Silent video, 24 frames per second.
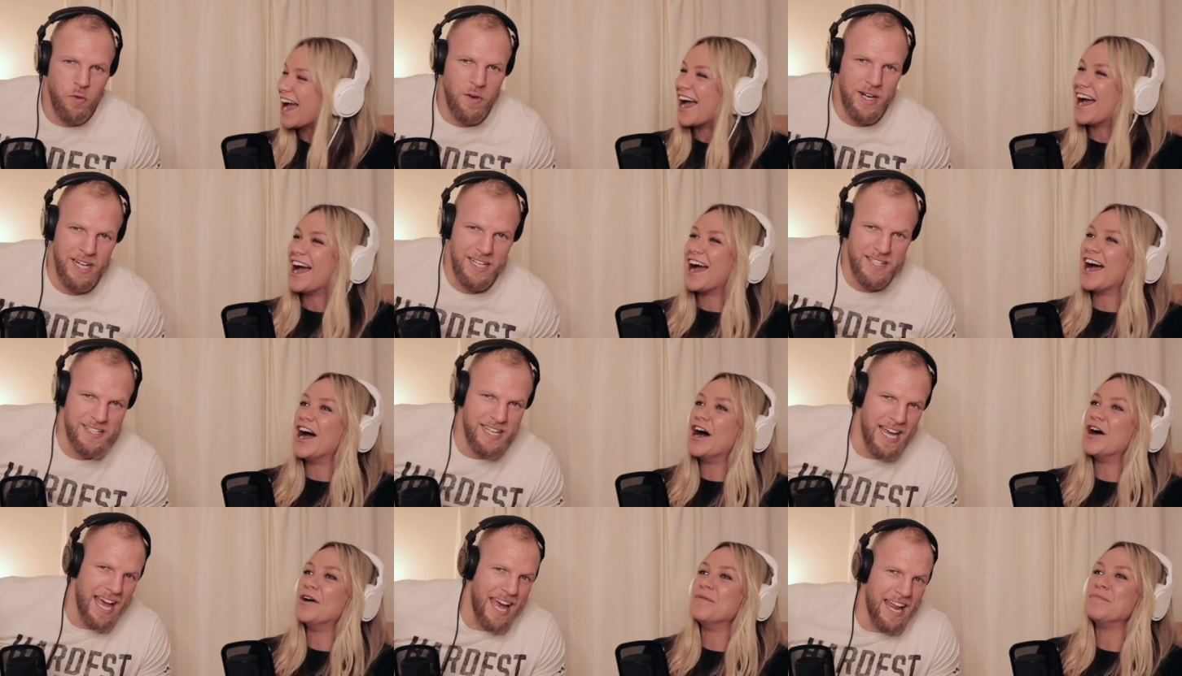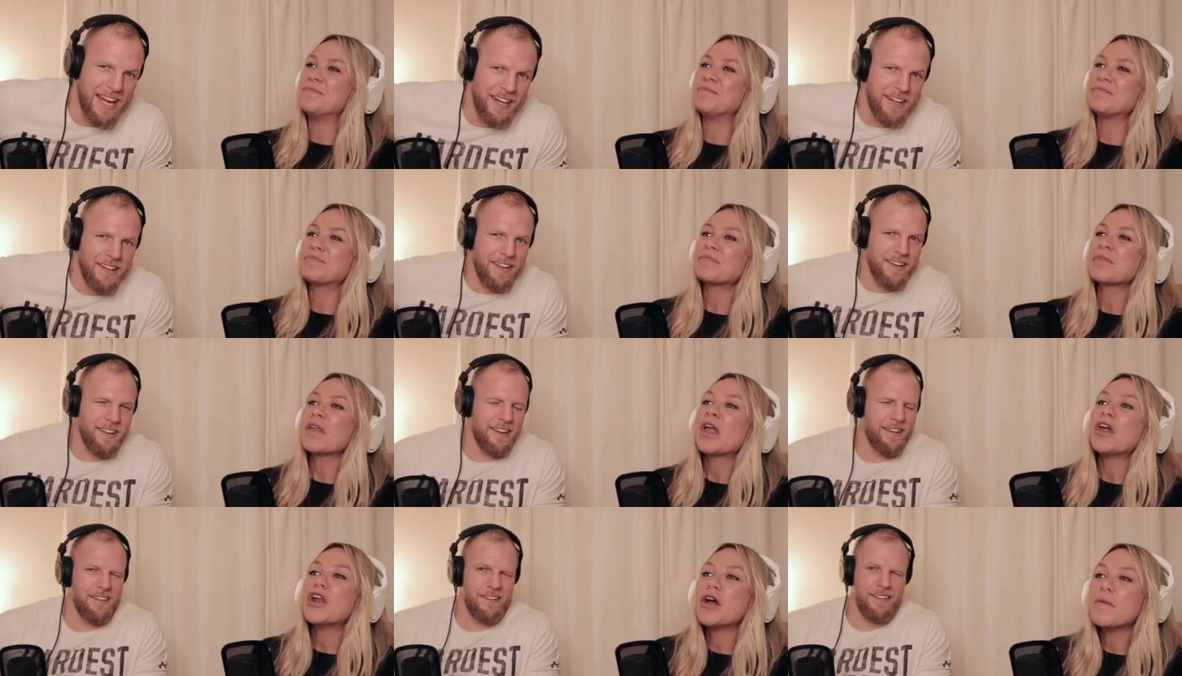Speaker 1: already um,
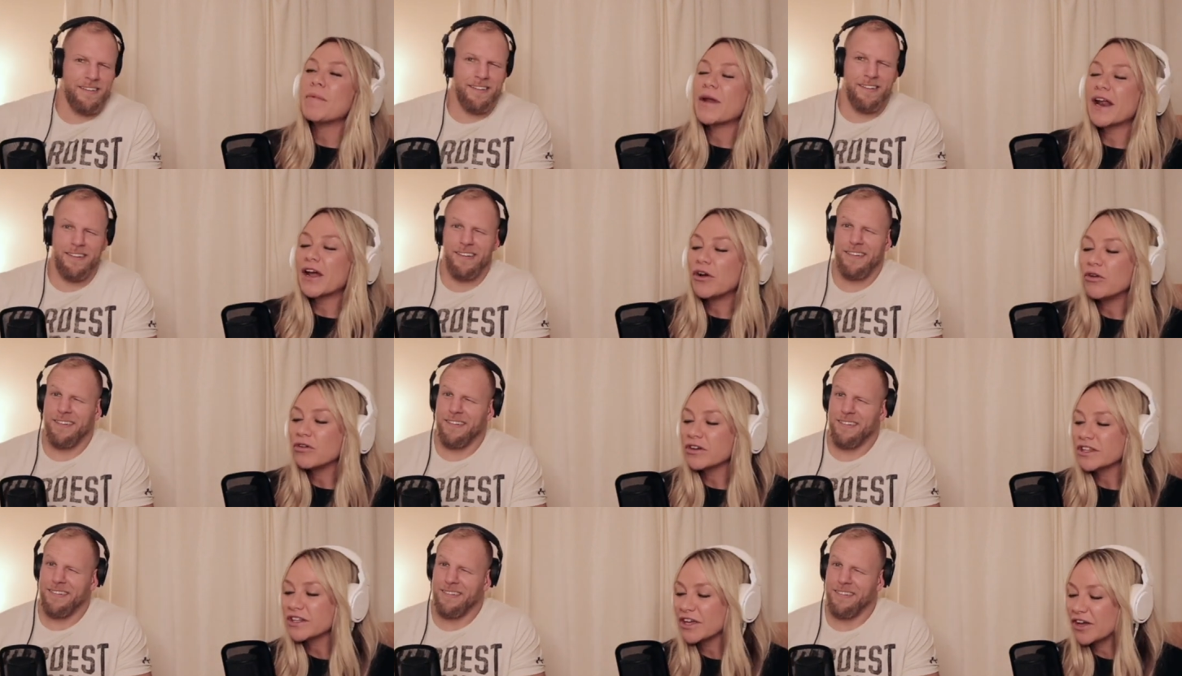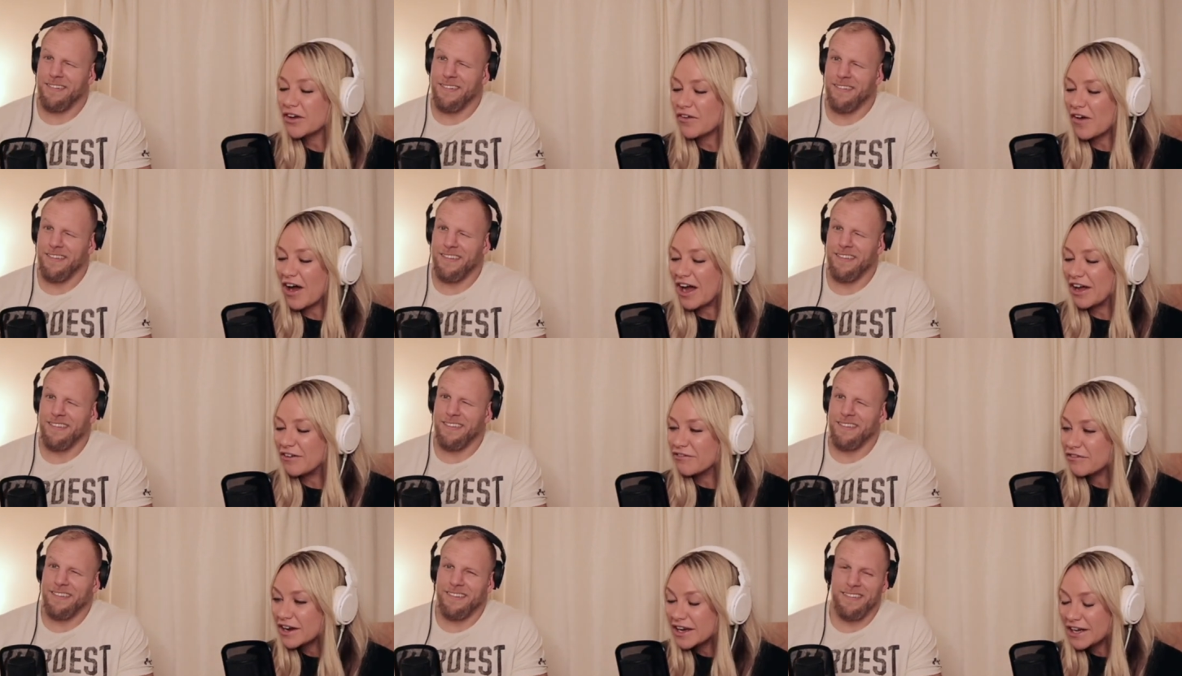ten.
Speaker 2: No, but I also
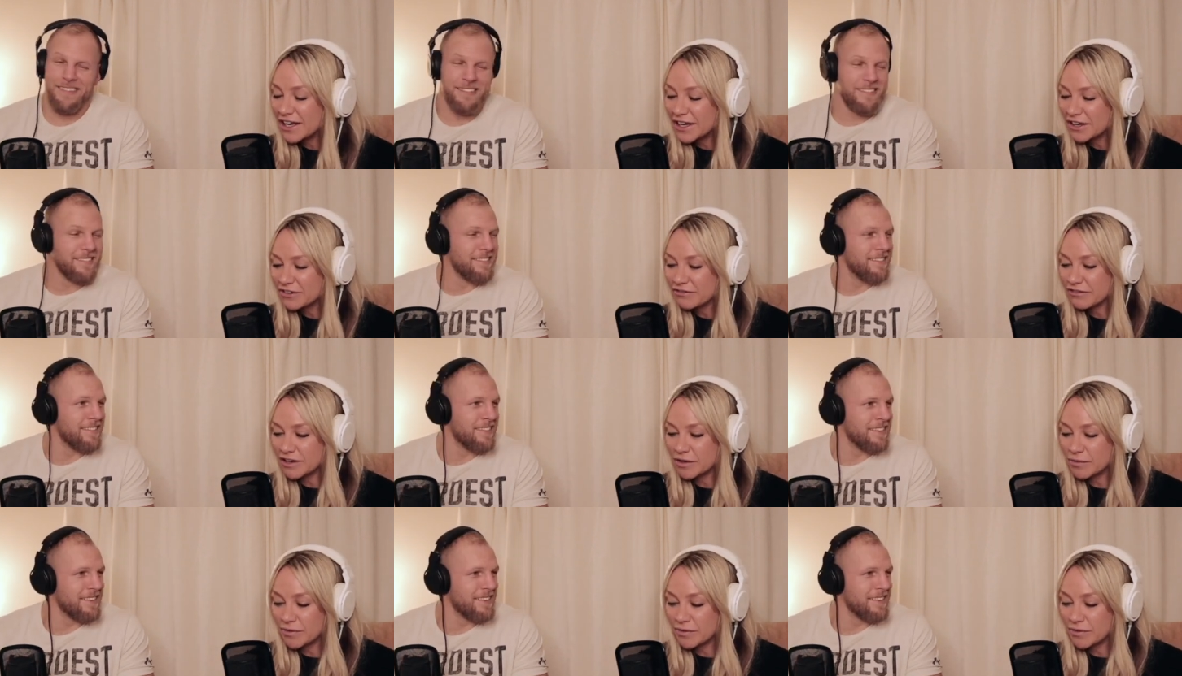I really agree